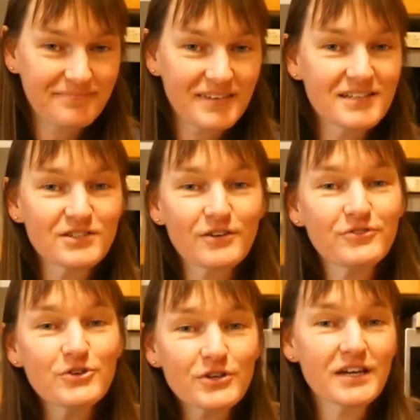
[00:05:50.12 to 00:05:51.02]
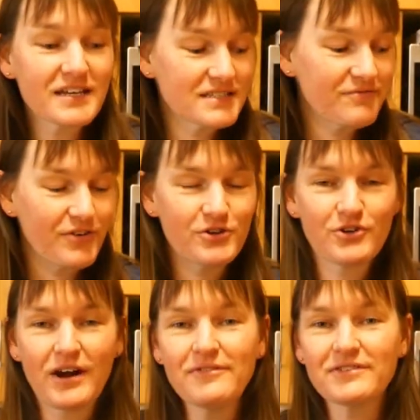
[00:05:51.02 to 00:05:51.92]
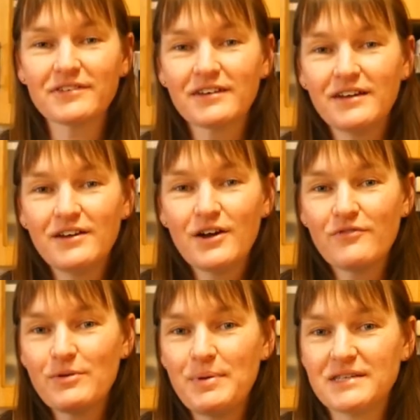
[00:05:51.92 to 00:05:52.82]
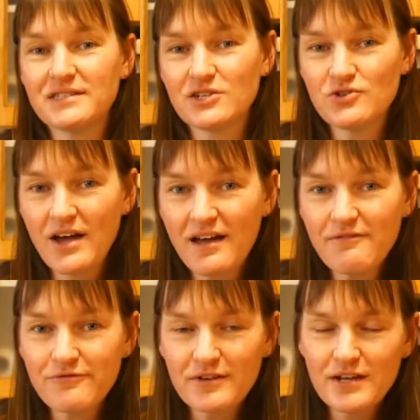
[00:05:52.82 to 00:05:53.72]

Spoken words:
So if you can get some photographs of the bins that you have,